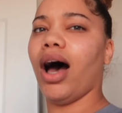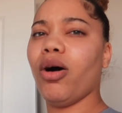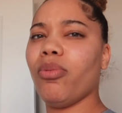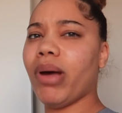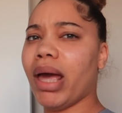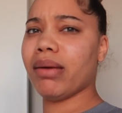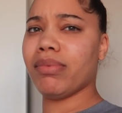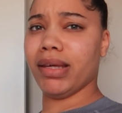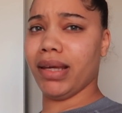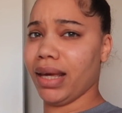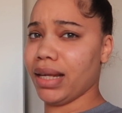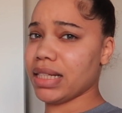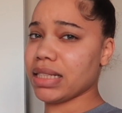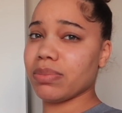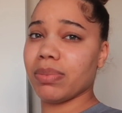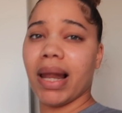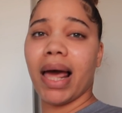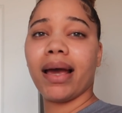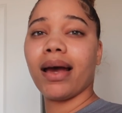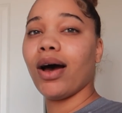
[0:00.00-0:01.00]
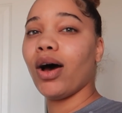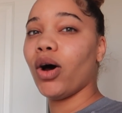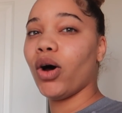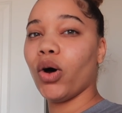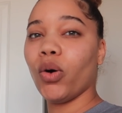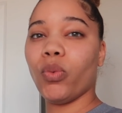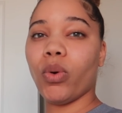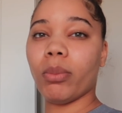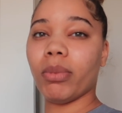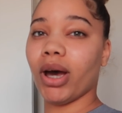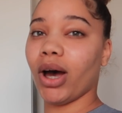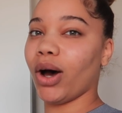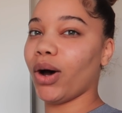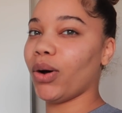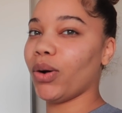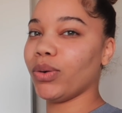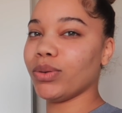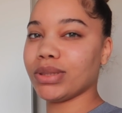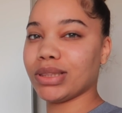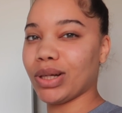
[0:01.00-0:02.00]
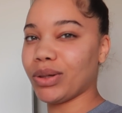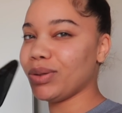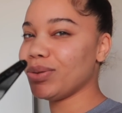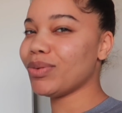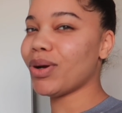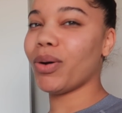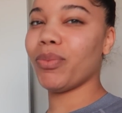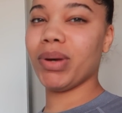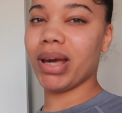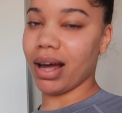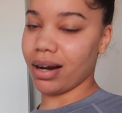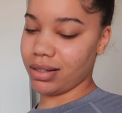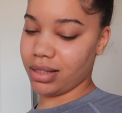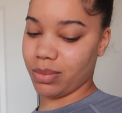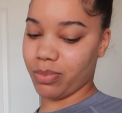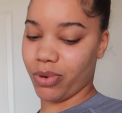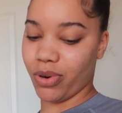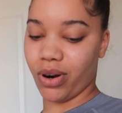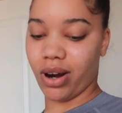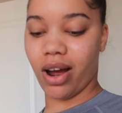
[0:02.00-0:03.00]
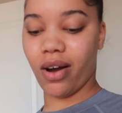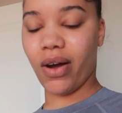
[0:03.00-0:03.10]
Oh, baby, and it's black owned, woman owned, so you know we gotta support,